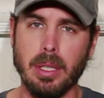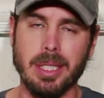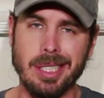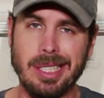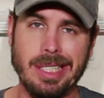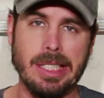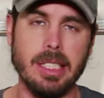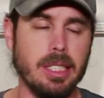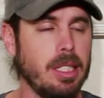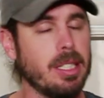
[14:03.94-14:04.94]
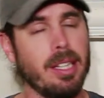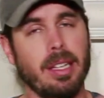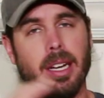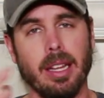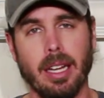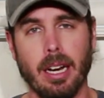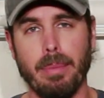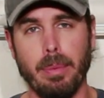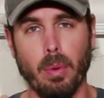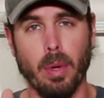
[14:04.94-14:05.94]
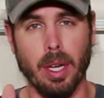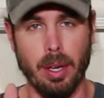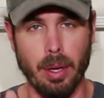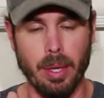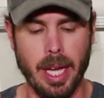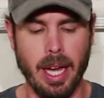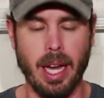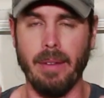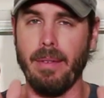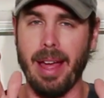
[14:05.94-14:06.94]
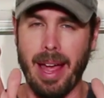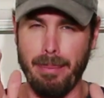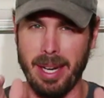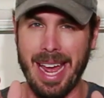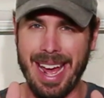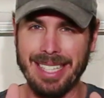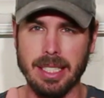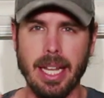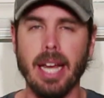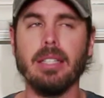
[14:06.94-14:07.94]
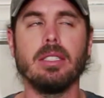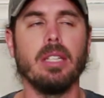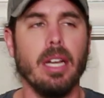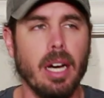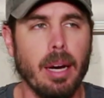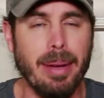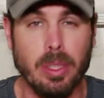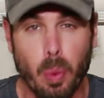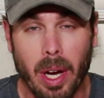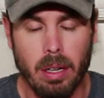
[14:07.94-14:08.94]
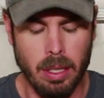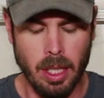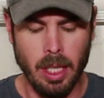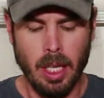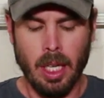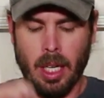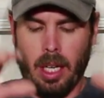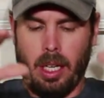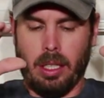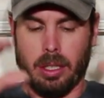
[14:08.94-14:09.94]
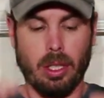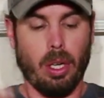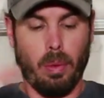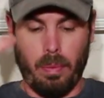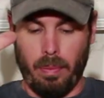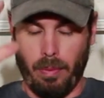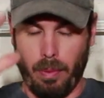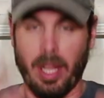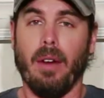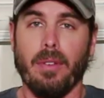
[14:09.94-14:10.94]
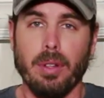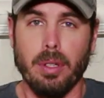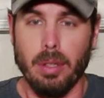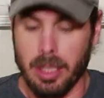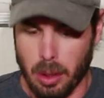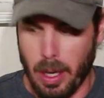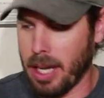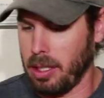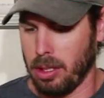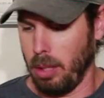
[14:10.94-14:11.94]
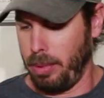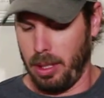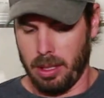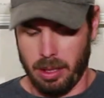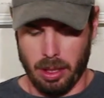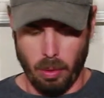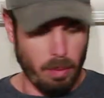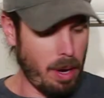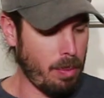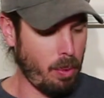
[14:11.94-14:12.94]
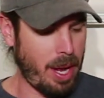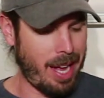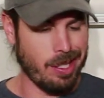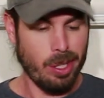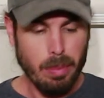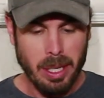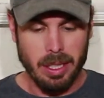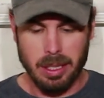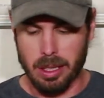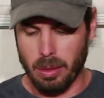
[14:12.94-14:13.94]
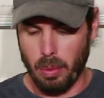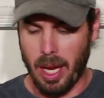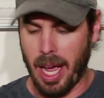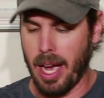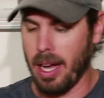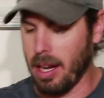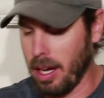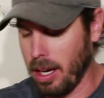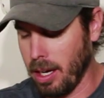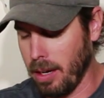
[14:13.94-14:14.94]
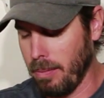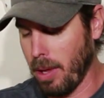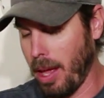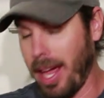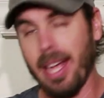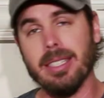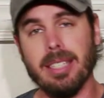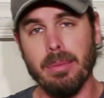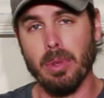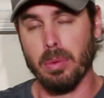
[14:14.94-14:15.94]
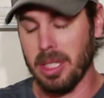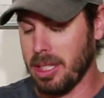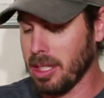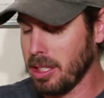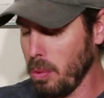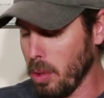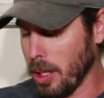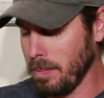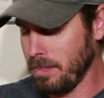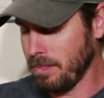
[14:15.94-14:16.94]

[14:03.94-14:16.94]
books into CGC, because I think a lot of people want to know that. I've been asked that as well. So without further ado, let's crack this open. So remember, we had 2 books. We had an ASM 361,